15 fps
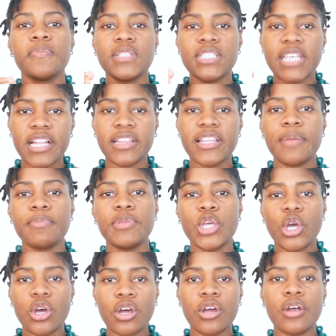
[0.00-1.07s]
tell them
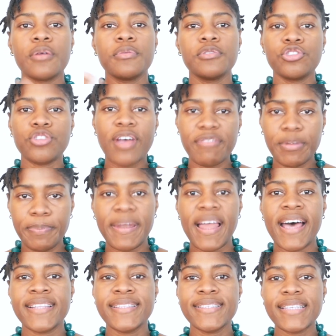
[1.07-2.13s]
your travel
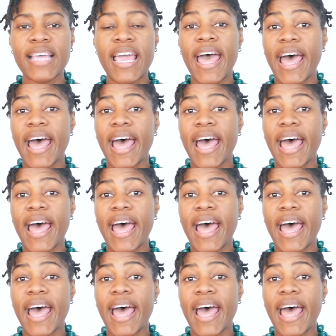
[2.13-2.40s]
plans,